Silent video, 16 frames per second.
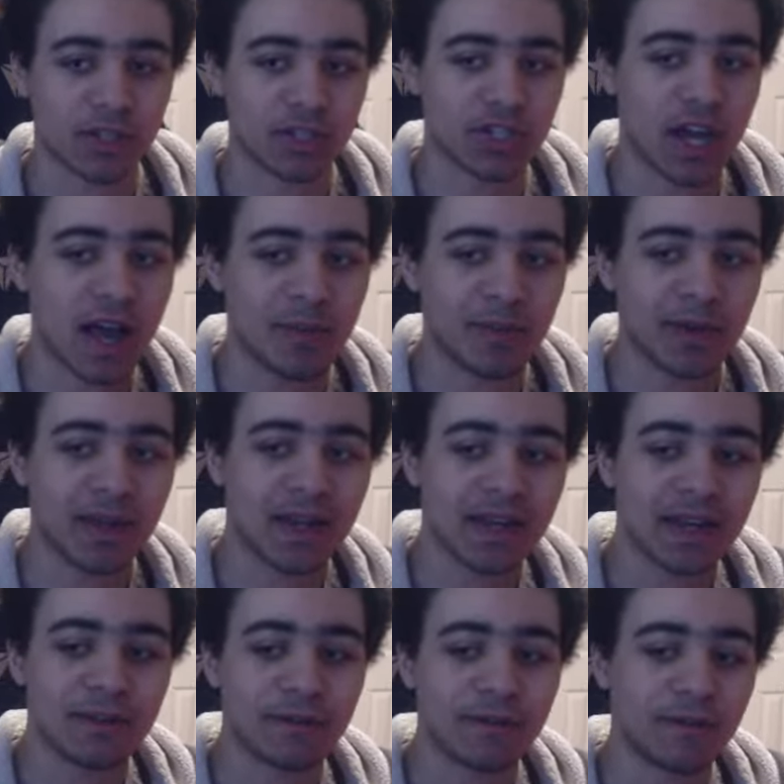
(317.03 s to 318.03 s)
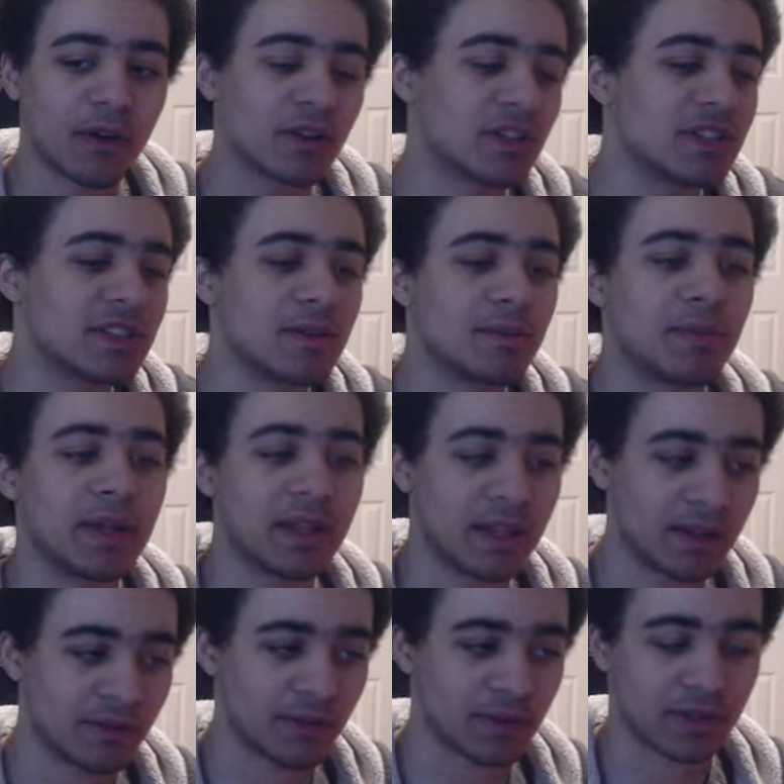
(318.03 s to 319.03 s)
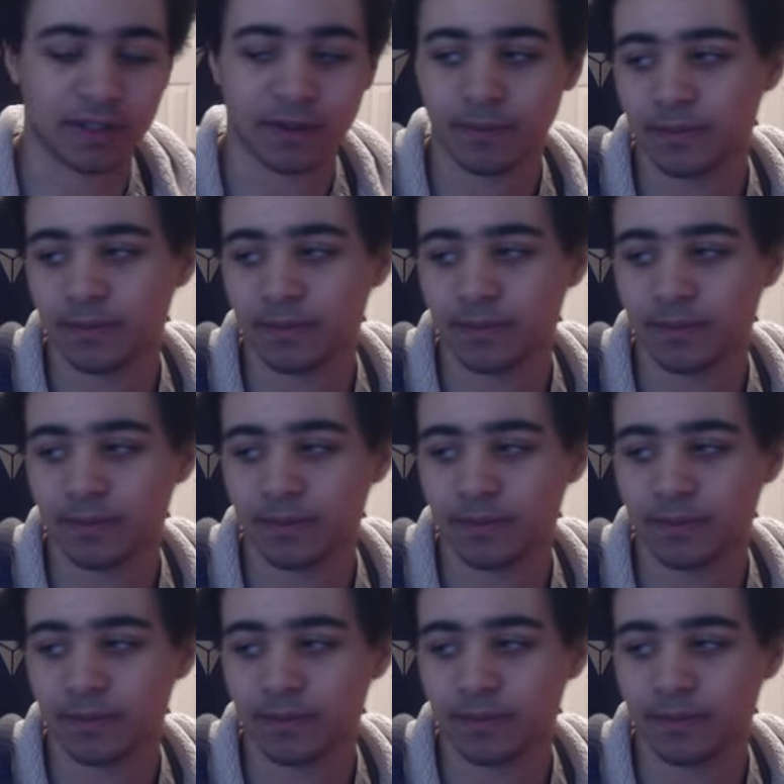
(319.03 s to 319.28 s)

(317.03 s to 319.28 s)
shop functions a bit differently.